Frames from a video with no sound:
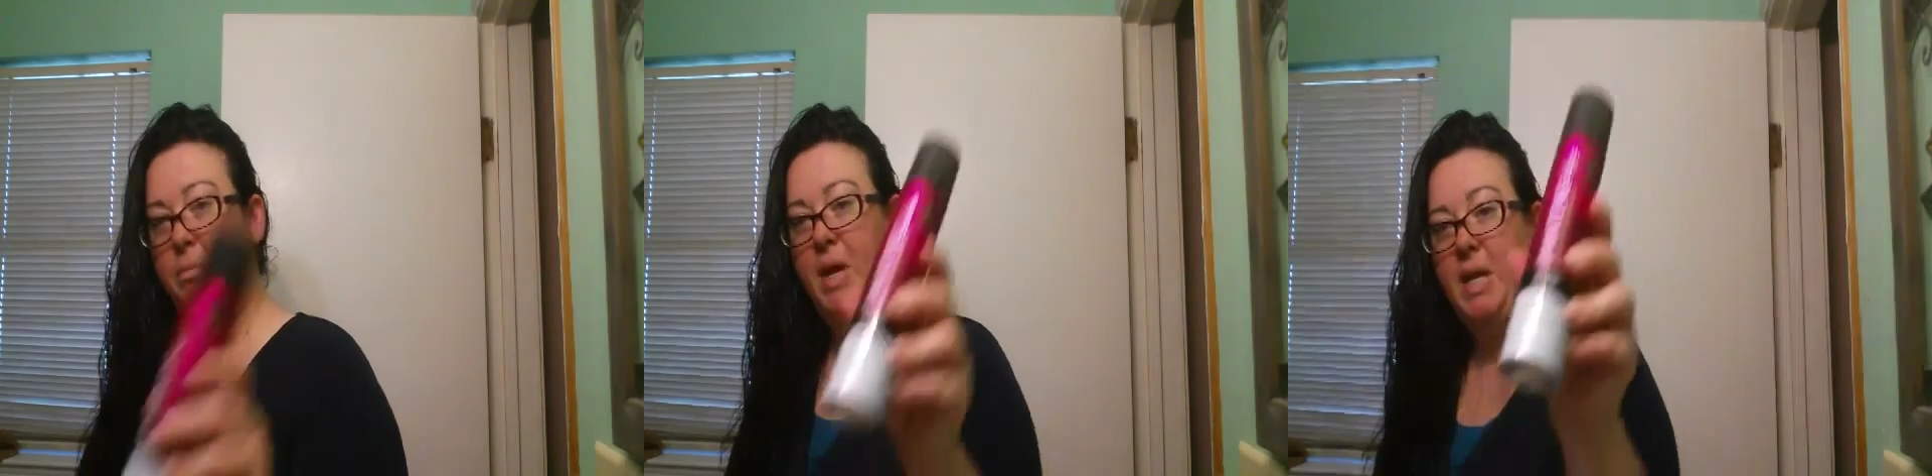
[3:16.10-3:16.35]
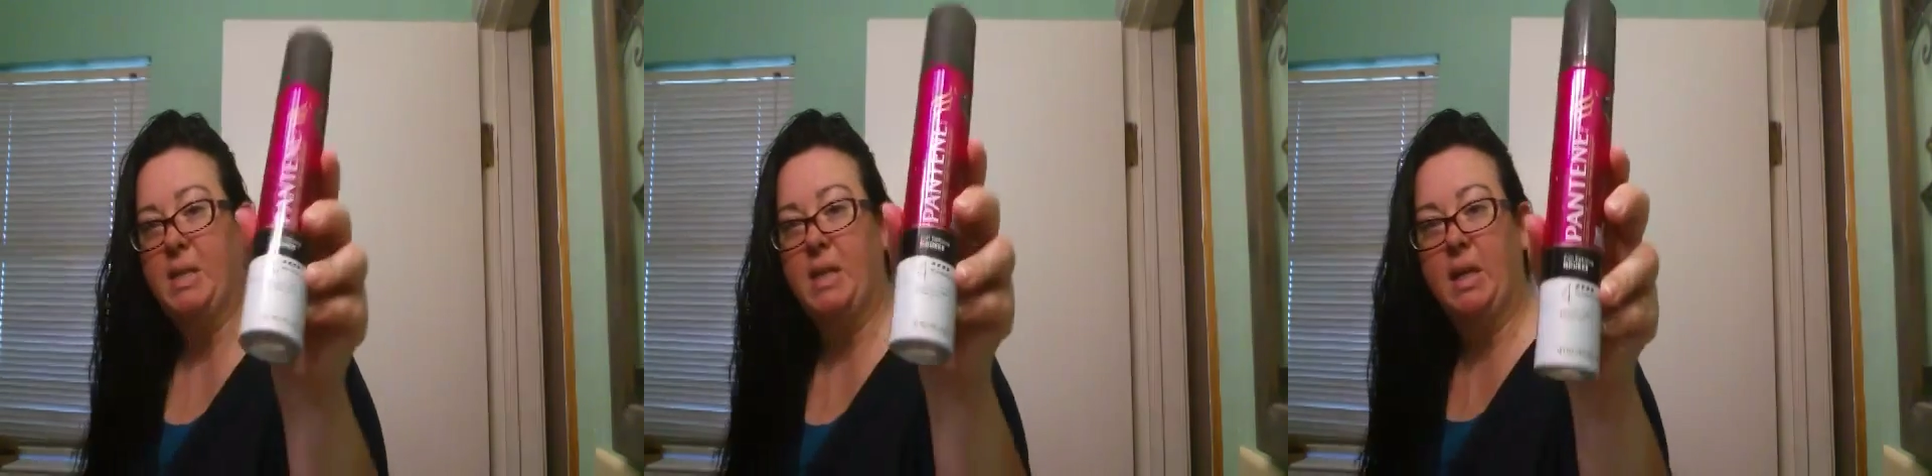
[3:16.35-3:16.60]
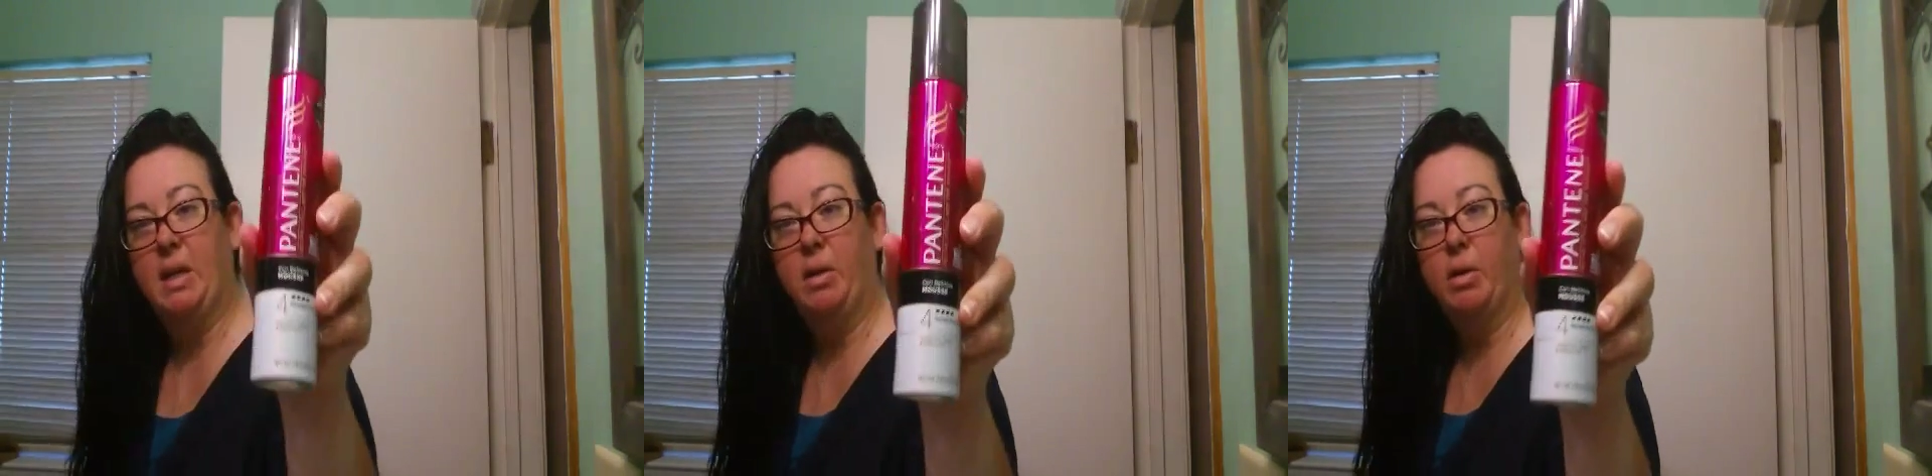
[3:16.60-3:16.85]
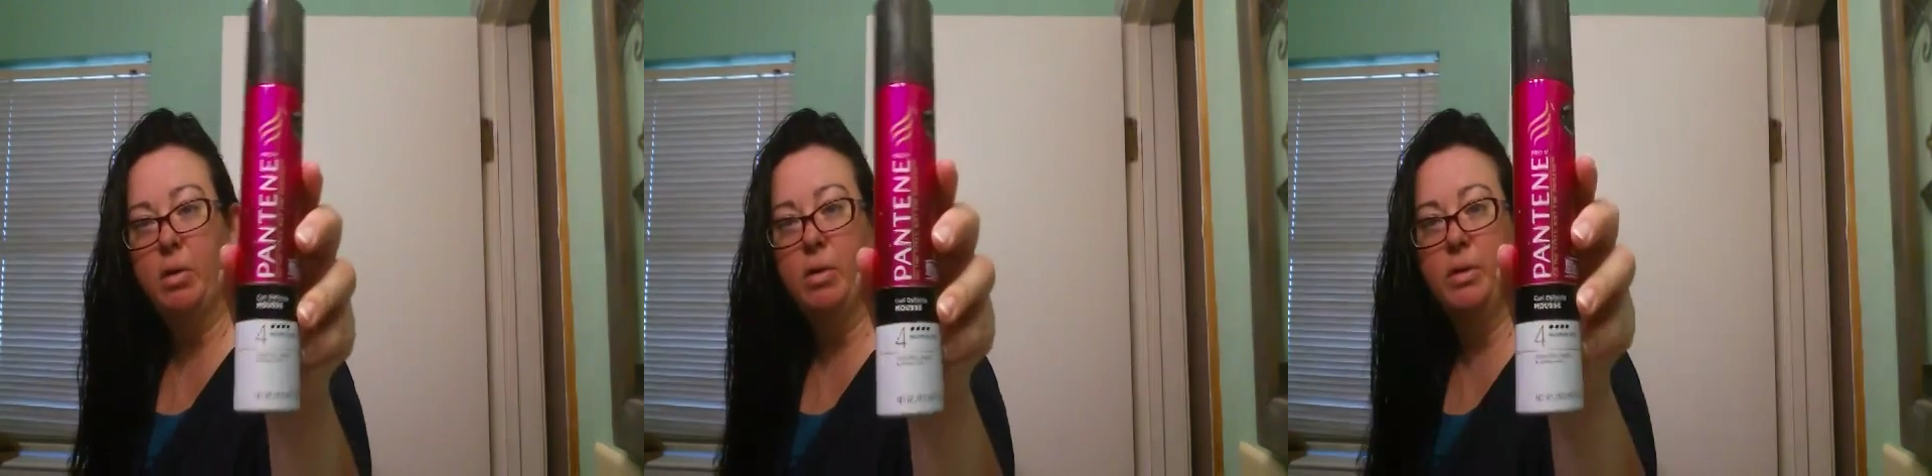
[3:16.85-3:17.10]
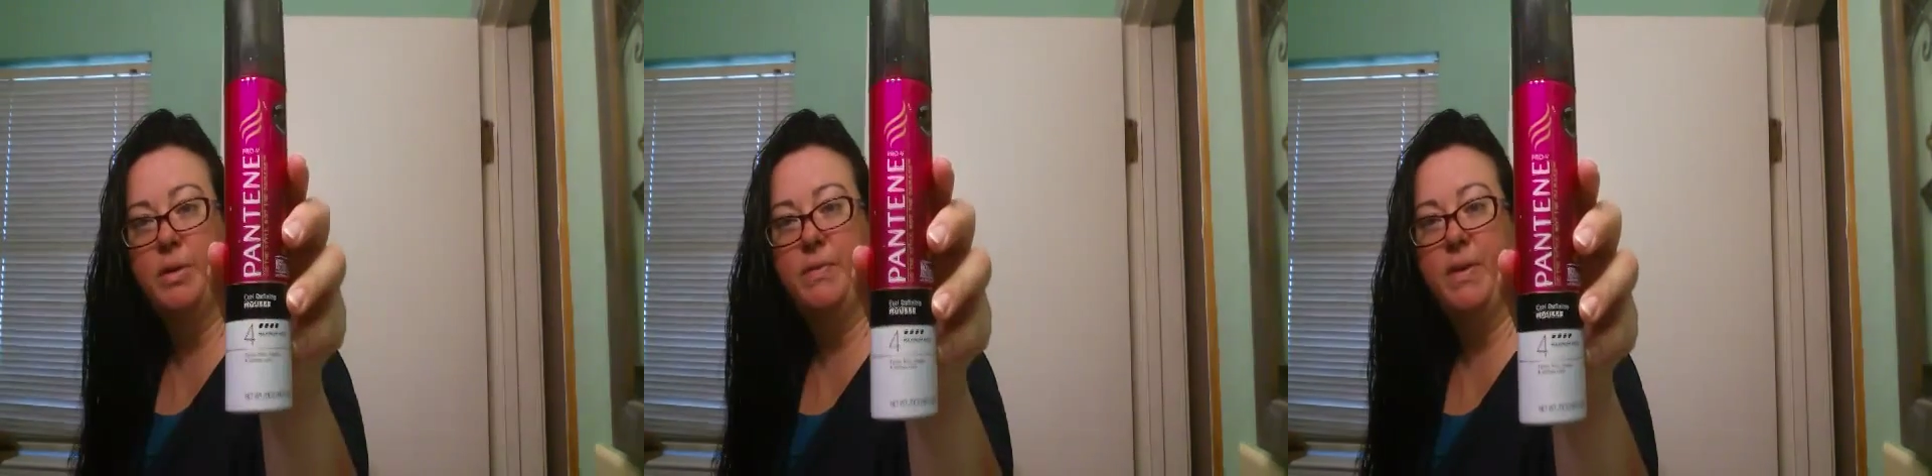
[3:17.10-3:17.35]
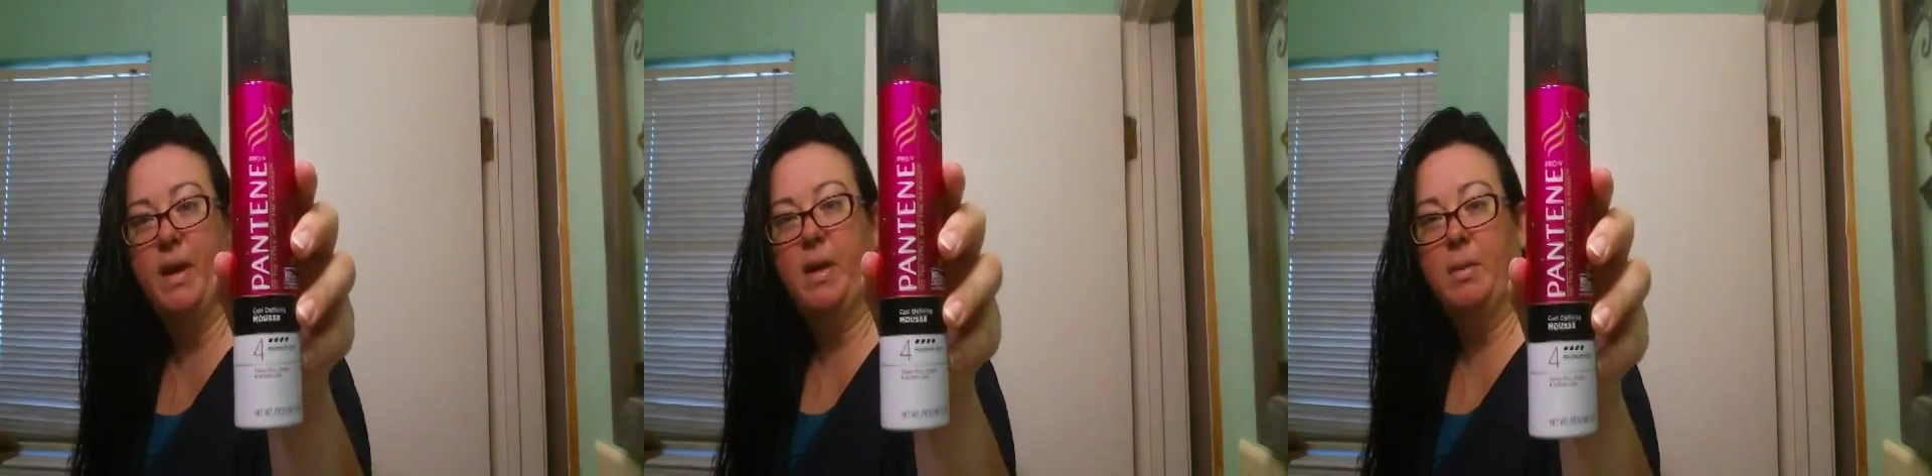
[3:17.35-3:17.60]
Pantene Curl
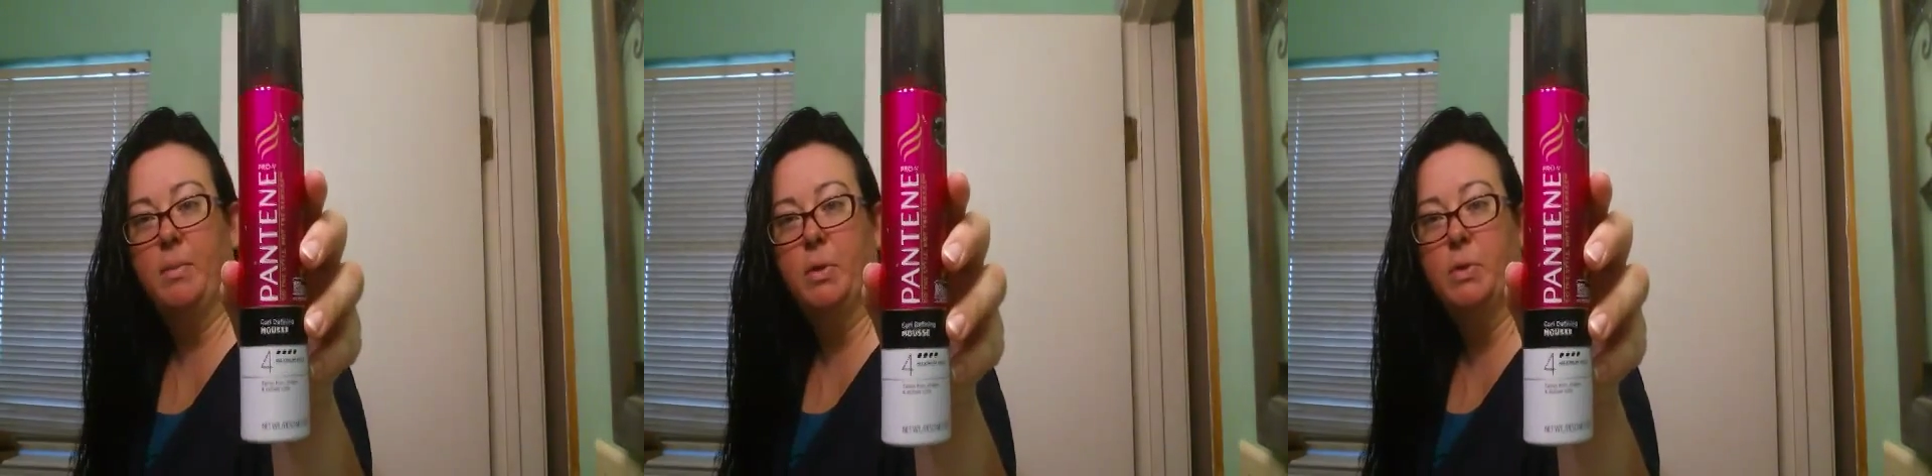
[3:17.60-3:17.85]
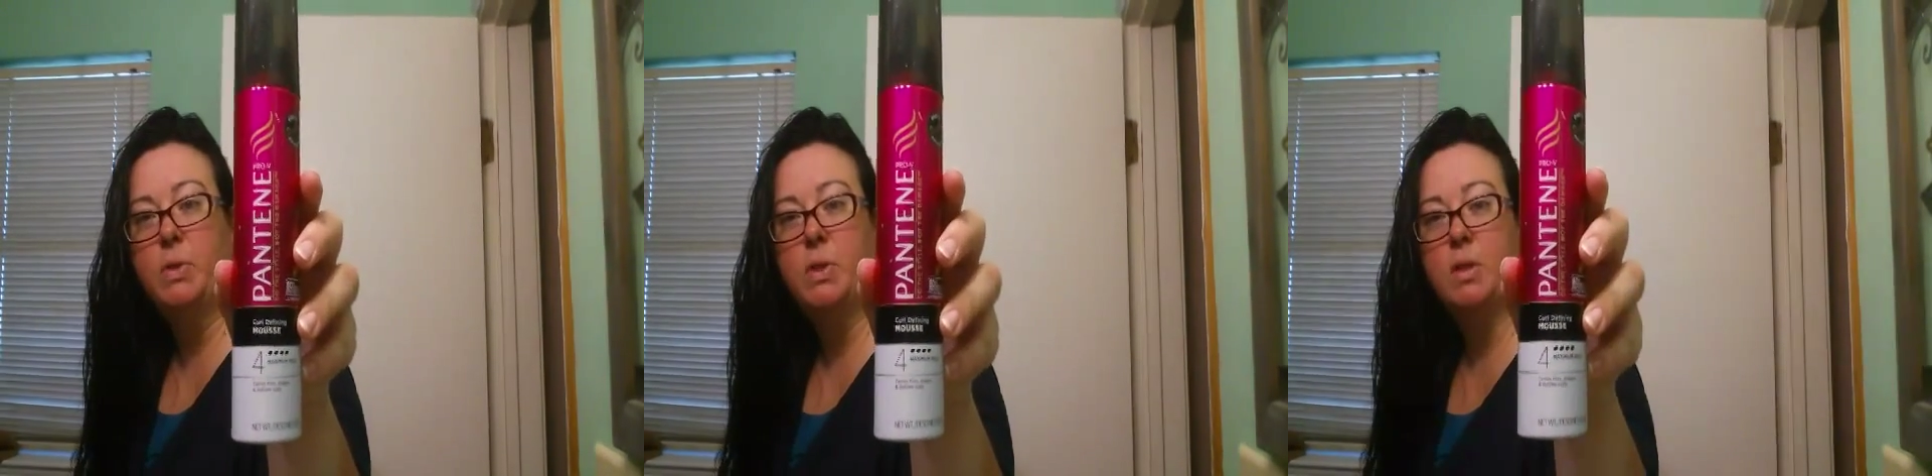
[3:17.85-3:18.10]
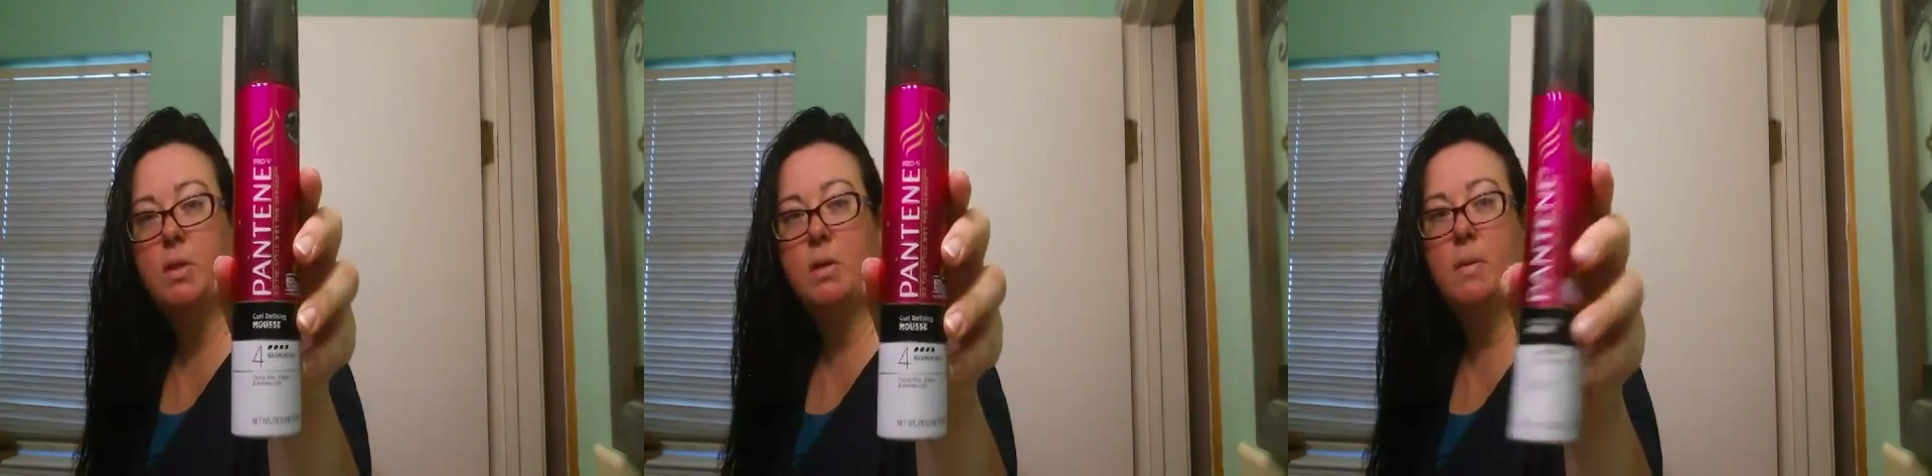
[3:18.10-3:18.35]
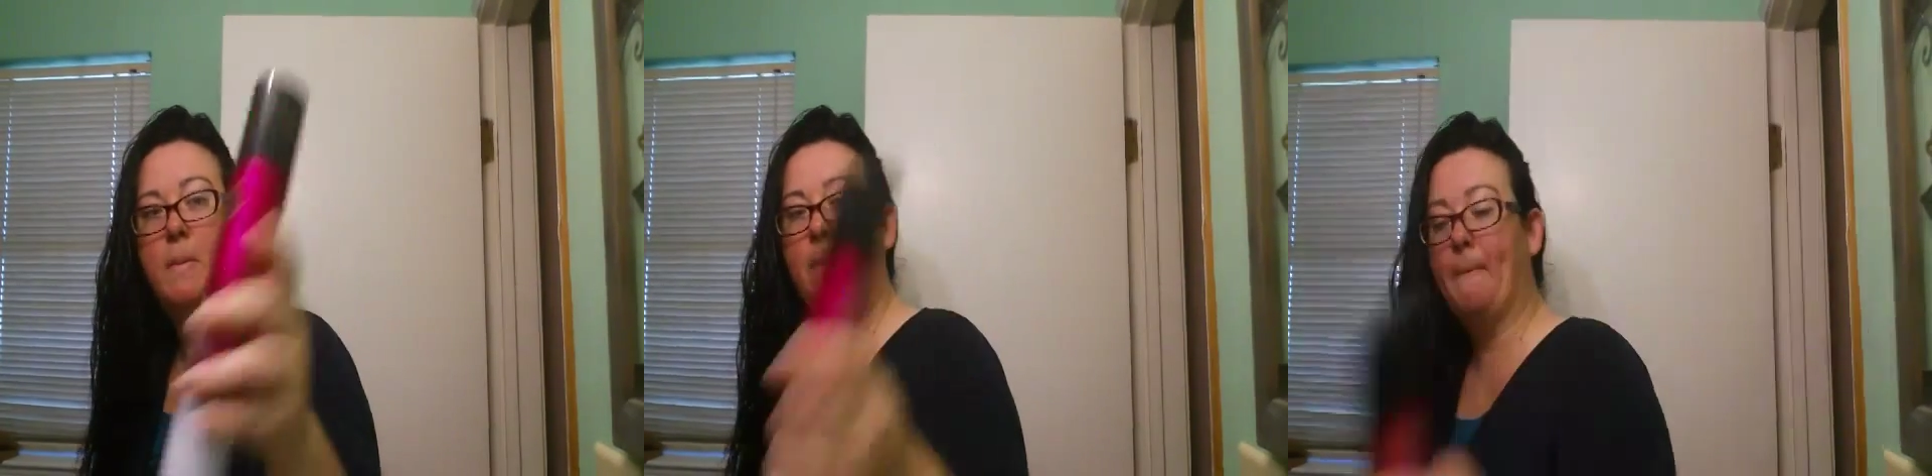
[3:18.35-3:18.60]
Defining Mousse.